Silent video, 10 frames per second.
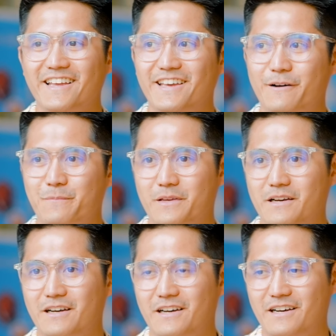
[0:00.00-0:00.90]
Yeah,
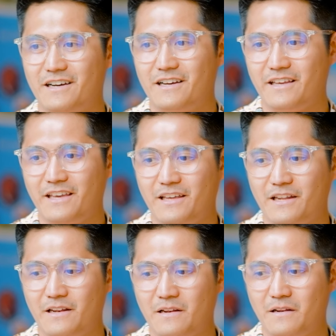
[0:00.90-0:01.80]

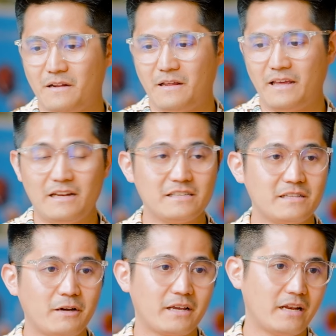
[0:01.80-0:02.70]
and at
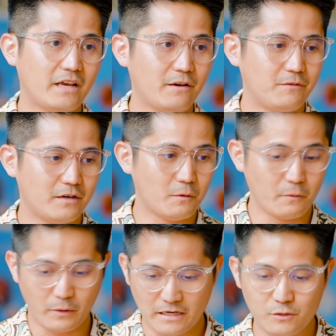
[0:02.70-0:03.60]
least now I can have at
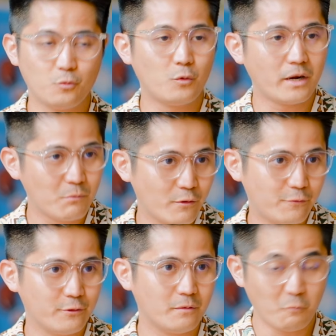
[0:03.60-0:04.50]
least one
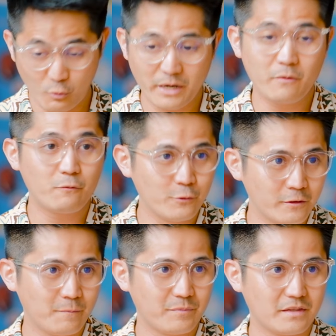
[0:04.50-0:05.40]
fit
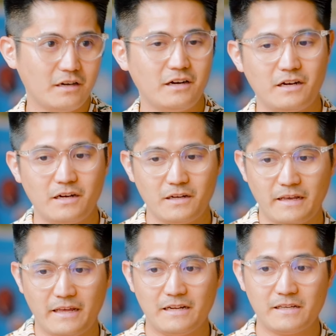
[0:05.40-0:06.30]

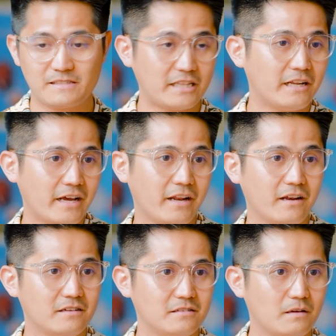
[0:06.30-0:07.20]
at the starting
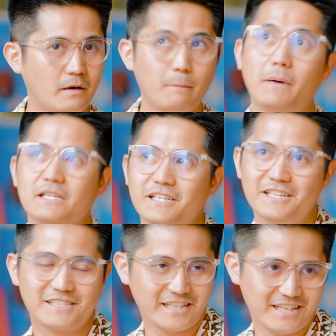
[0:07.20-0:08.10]
line,
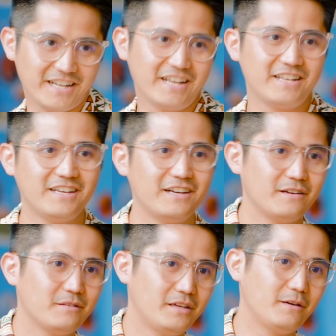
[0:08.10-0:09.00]
passing the starting line. Yeah.